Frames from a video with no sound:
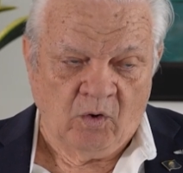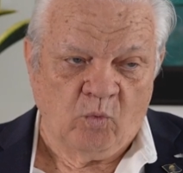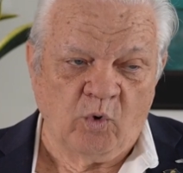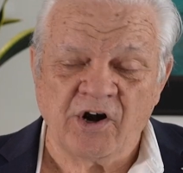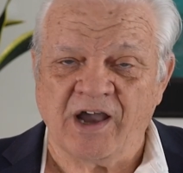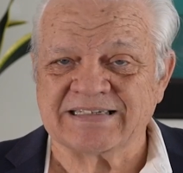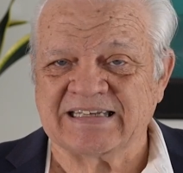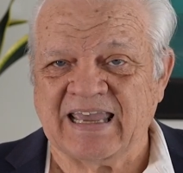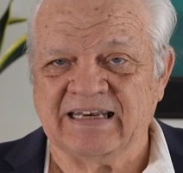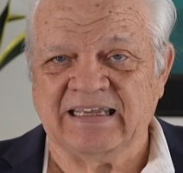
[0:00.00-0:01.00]
We're not
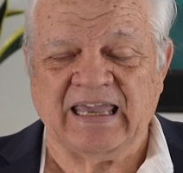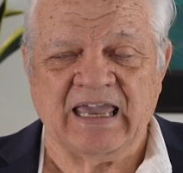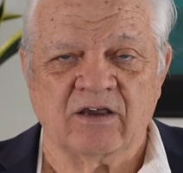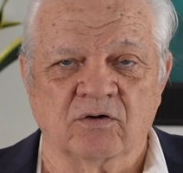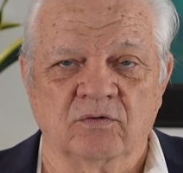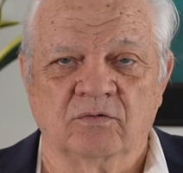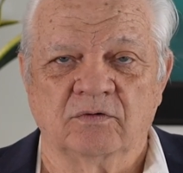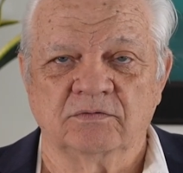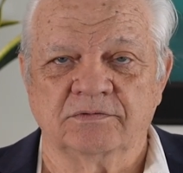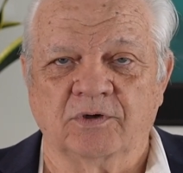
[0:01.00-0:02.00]
San Diego
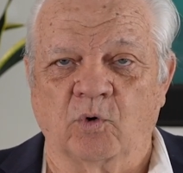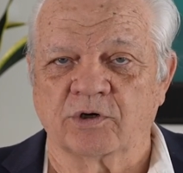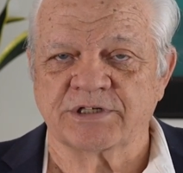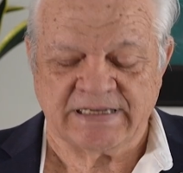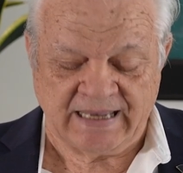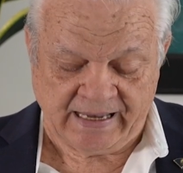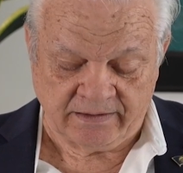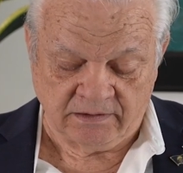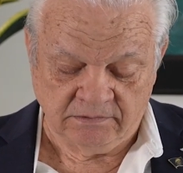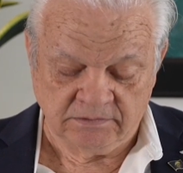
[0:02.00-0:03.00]
or
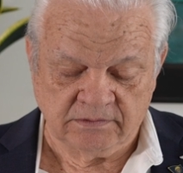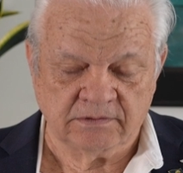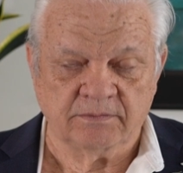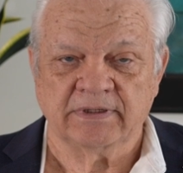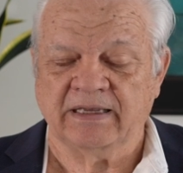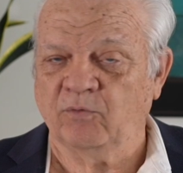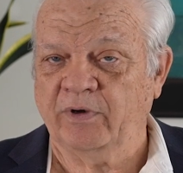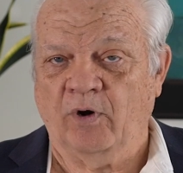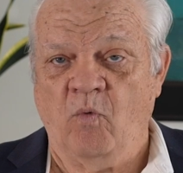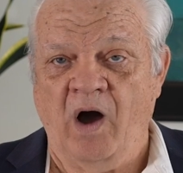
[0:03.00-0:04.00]
Seattle. We
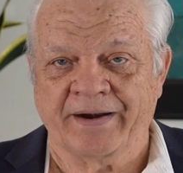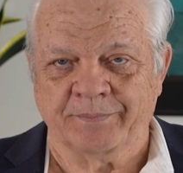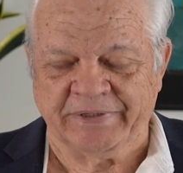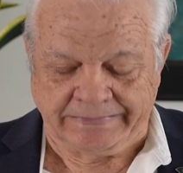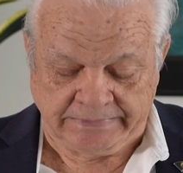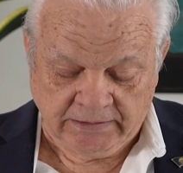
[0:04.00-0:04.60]
don't want to be.